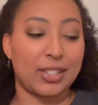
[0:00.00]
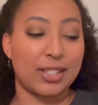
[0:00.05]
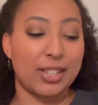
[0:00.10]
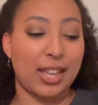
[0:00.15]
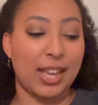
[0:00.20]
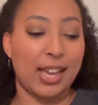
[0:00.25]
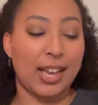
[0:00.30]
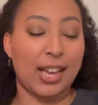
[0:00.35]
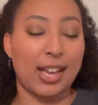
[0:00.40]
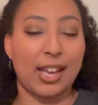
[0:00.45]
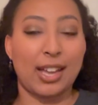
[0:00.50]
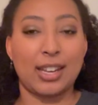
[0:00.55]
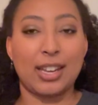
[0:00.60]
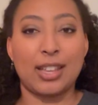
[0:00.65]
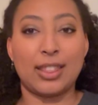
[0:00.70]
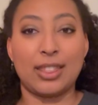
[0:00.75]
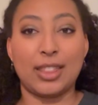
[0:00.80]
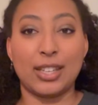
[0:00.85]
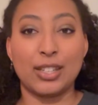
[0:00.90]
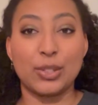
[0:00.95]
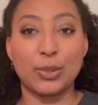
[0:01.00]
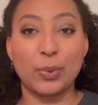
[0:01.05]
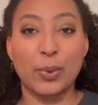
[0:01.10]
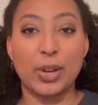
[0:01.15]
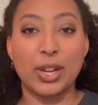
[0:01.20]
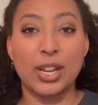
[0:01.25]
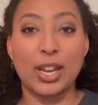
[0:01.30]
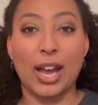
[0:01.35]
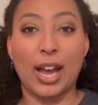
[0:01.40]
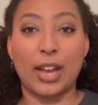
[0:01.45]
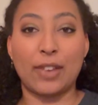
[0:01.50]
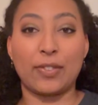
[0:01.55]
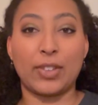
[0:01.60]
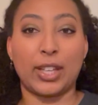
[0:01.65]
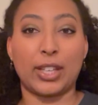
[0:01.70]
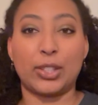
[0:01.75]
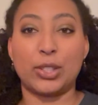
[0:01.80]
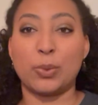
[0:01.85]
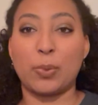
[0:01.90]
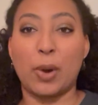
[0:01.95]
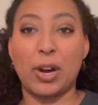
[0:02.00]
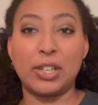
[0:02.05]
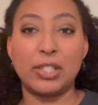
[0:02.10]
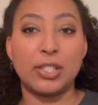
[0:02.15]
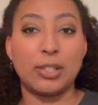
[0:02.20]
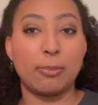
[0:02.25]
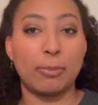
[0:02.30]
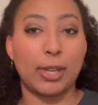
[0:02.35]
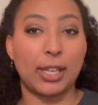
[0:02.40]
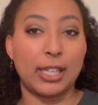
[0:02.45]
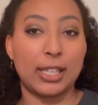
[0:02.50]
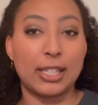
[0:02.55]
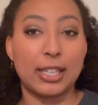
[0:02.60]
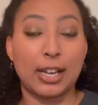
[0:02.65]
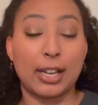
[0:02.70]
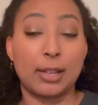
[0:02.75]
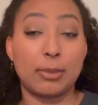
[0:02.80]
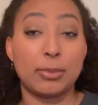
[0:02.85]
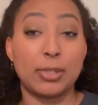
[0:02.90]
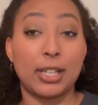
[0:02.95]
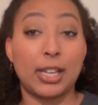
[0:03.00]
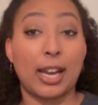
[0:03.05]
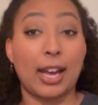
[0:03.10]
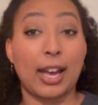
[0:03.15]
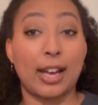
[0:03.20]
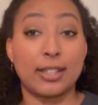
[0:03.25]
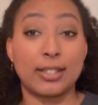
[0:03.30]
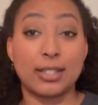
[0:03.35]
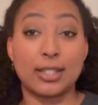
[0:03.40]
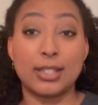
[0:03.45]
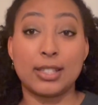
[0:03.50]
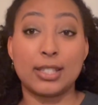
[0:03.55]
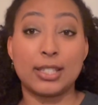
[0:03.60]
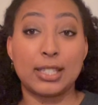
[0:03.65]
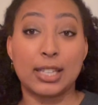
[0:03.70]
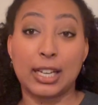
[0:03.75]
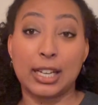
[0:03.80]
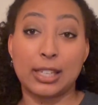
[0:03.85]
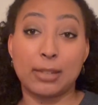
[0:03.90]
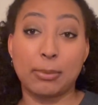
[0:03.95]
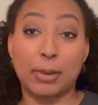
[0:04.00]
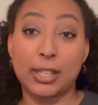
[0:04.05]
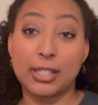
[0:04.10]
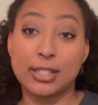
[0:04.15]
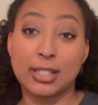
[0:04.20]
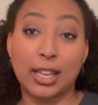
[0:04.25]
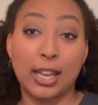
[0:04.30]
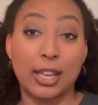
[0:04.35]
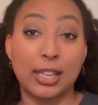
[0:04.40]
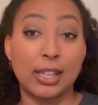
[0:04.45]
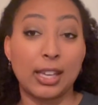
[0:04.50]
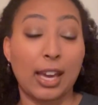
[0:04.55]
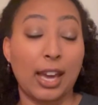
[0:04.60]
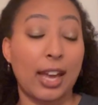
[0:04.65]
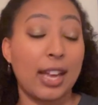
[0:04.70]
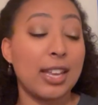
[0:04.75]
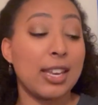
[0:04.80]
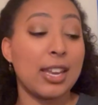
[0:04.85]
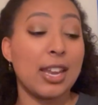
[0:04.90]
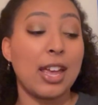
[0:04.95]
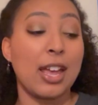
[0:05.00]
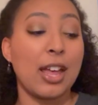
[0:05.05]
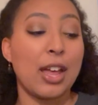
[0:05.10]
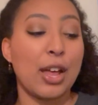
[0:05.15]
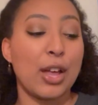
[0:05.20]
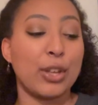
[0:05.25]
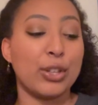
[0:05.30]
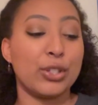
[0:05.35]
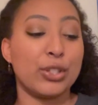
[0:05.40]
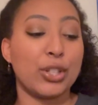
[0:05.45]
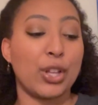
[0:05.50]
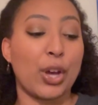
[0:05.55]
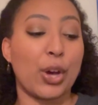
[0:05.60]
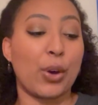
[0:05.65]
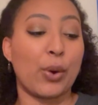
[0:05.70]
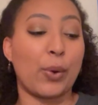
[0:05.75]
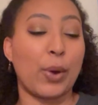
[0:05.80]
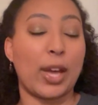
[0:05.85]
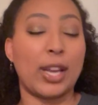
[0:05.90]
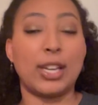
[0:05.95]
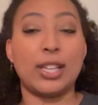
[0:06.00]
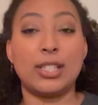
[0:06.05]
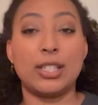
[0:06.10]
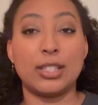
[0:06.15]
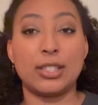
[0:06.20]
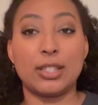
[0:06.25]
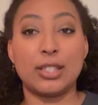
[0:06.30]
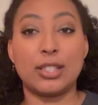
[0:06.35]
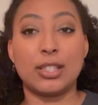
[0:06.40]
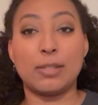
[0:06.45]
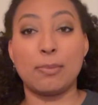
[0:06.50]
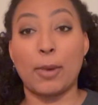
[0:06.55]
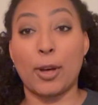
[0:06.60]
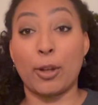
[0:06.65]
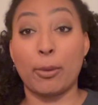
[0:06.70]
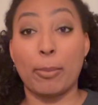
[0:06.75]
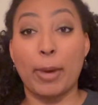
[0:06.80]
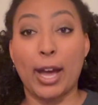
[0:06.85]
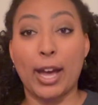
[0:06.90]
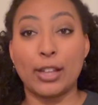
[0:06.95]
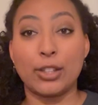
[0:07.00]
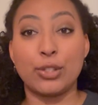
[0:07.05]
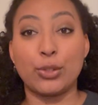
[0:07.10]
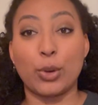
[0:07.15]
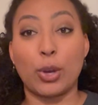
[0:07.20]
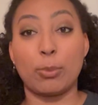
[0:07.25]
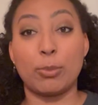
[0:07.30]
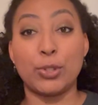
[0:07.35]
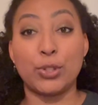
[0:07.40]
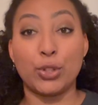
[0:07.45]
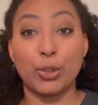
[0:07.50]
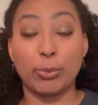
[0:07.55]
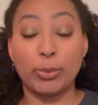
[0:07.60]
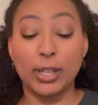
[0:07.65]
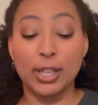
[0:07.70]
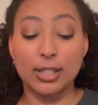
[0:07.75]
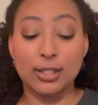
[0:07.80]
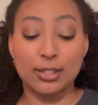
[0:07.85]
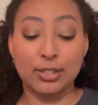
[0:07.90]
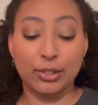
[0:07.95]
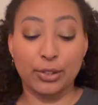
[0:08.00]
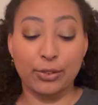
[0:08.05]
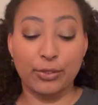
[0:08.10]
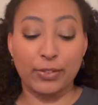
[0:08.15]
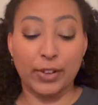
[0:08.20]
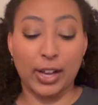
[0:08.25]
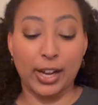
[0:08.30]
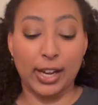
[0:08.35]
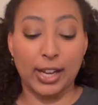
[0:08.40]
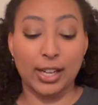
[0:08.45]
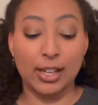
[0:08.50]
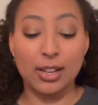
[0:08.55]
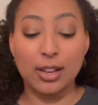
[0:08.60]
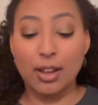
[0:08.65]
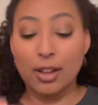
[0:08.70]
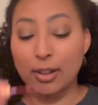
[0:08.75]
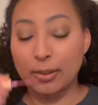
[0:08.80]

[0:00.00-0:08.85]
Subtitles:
And this one I've like swatched many times and it hasn't stained my skin yet, so, and it doesn't smell bad, so I'm assuming it's still fine.